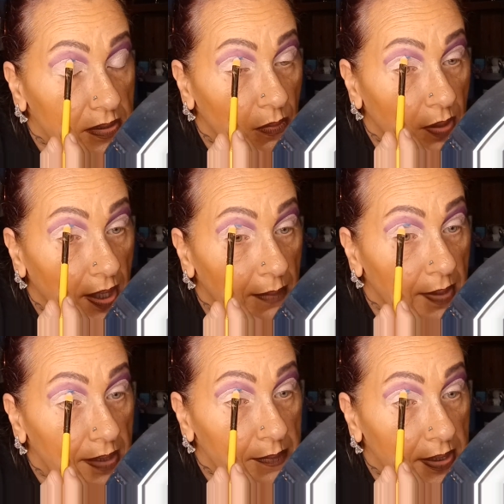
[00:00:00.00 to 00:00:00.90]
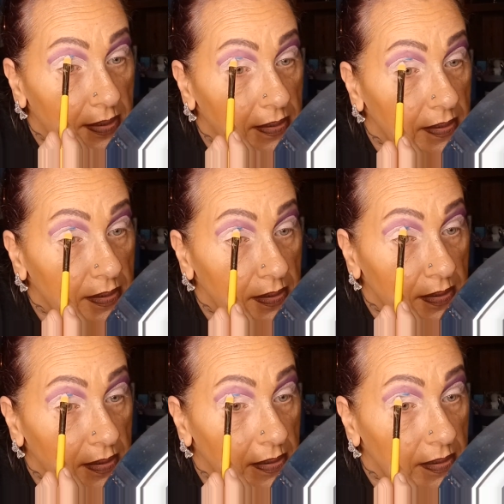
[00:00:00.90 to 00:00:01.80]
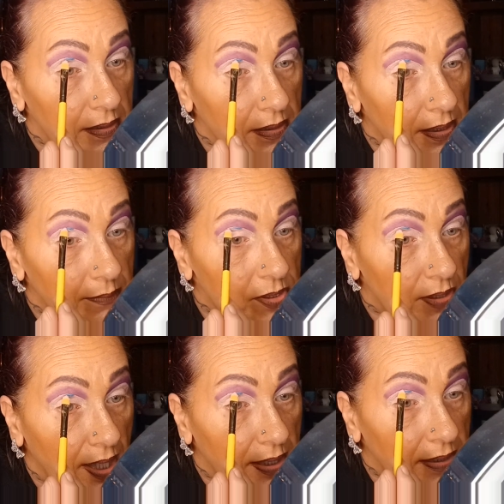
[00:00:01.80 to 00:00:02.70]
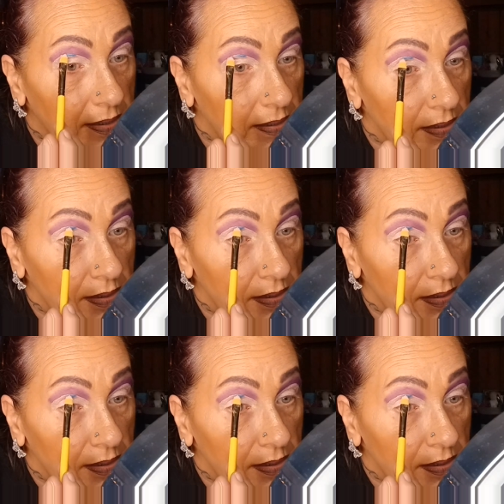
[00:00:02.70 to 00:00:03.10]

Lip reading: don't come at me. I'm trying.